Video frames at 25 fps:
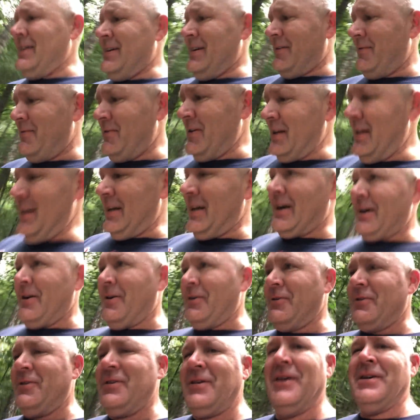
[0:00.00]
of
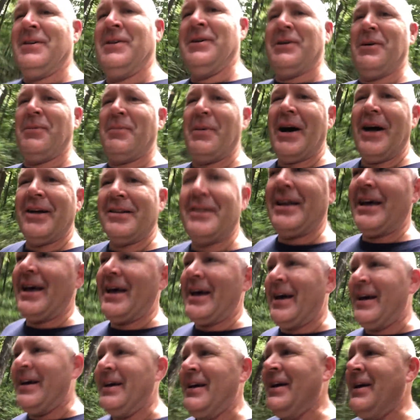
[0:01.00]
videos about
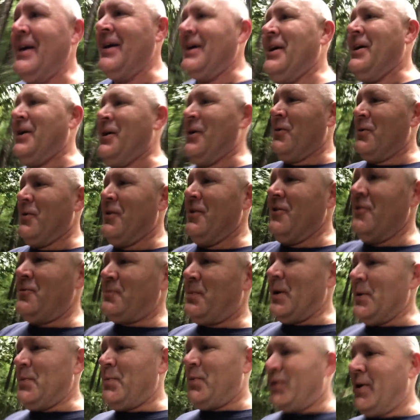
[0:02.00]
that, where these
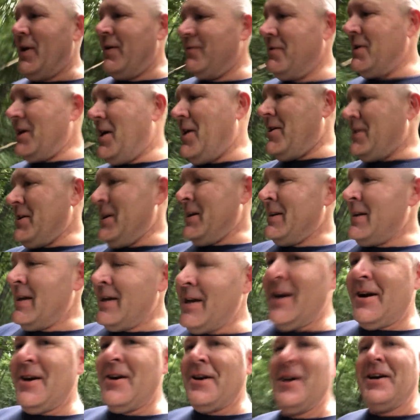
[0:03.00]
people have gone in
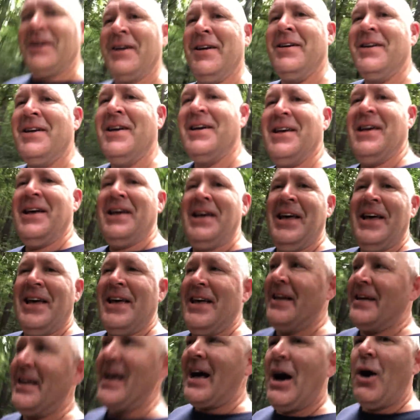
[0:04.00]
there
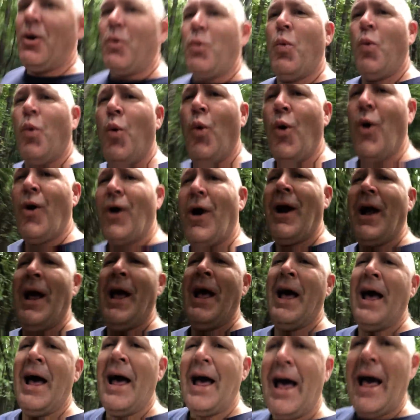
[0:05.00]
and got wore
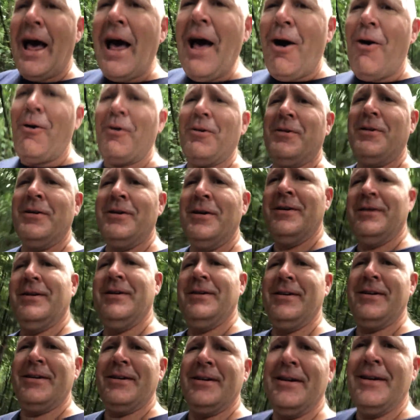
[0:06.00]
out
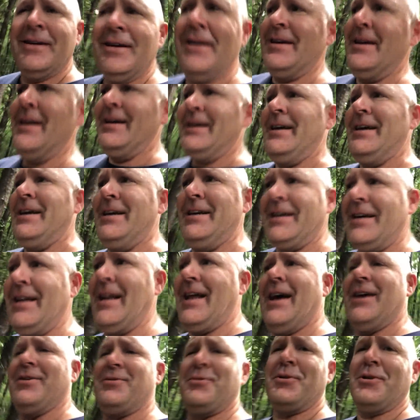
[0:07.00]
in the
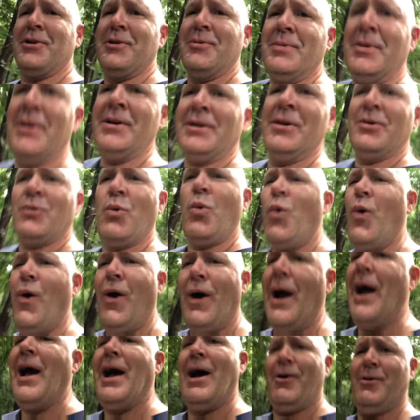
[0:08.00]
classroom.
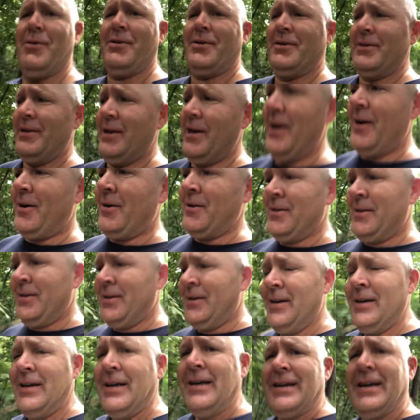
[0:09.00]
Wore out now.
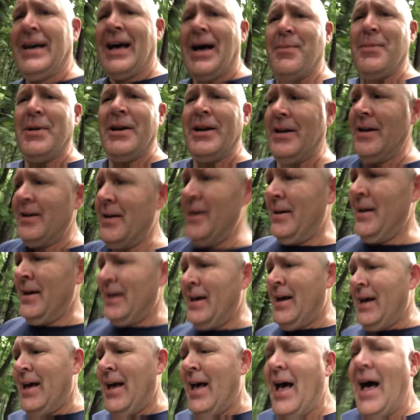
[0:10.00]
I mean,
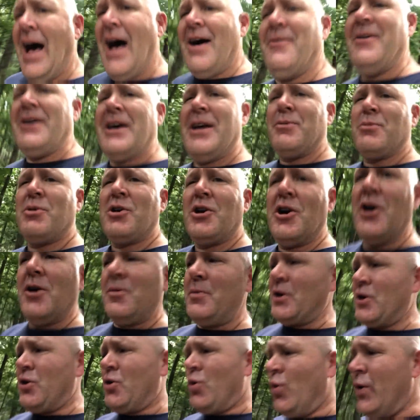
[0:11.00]
I've had them
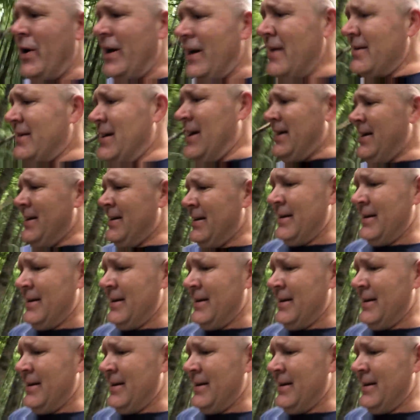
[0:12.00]
come and quit